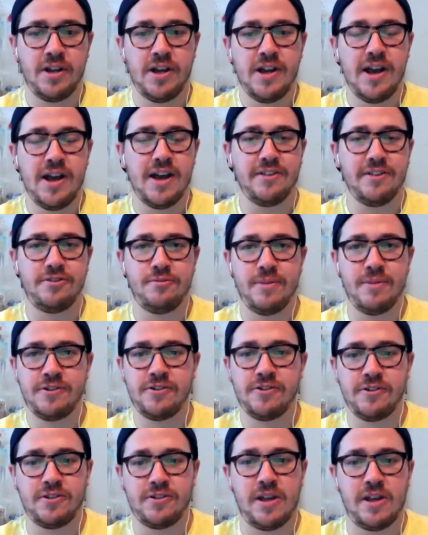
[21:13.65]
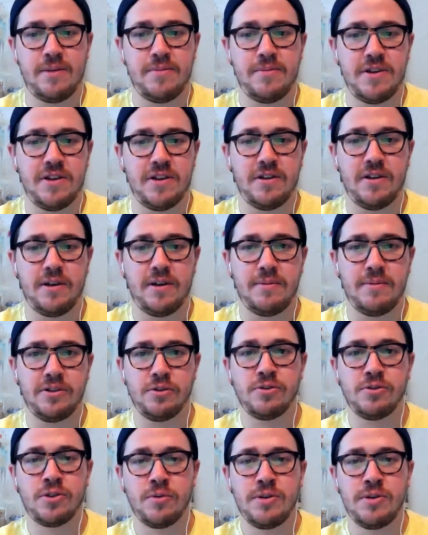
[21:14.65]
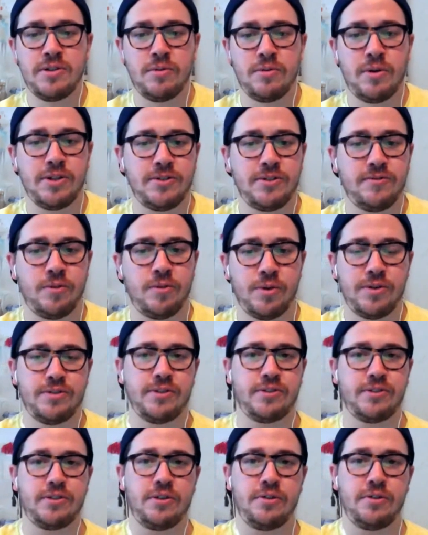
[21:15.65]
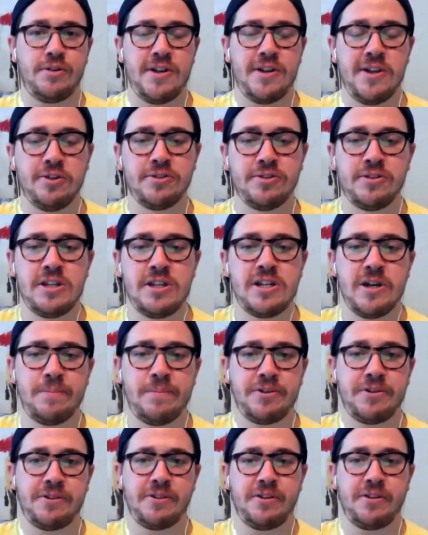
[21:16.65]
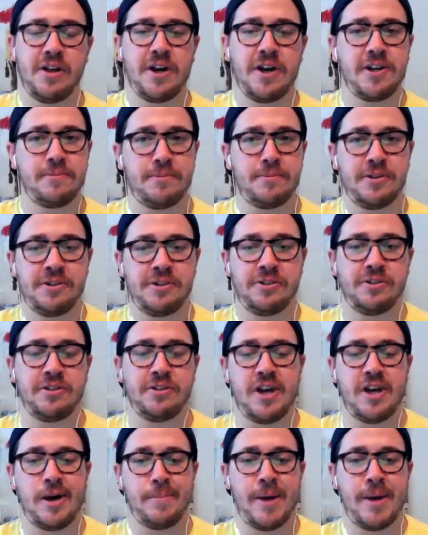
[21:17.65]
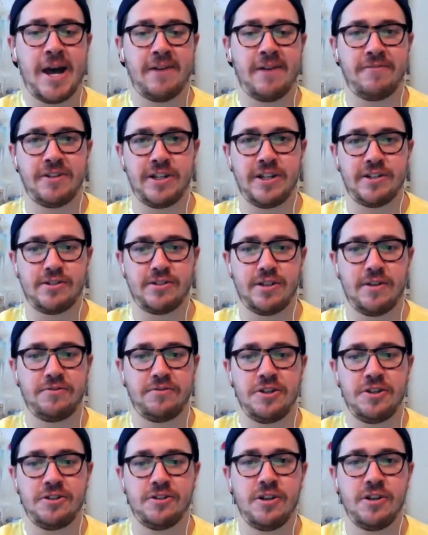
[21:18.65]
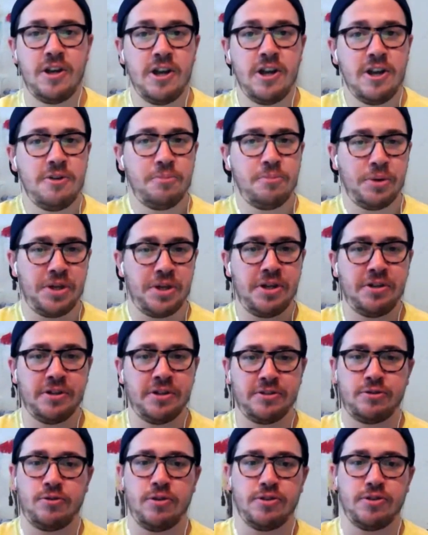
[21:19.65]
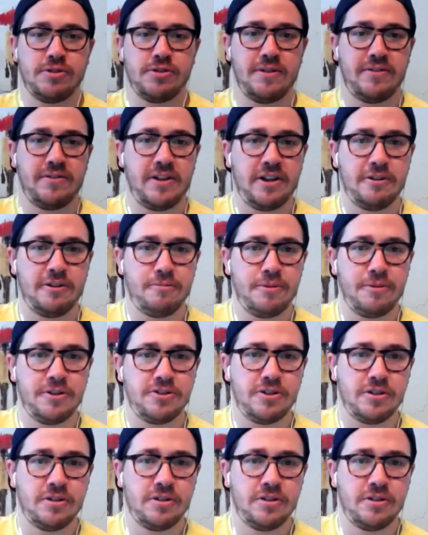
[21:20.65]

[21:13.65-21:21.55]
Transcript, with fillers: as you mentioned, Semien, I mean, there's a reason why he's 4,600. He'll sneak up into the lineup, into the top half against lefties, but he does crush left handed pitching.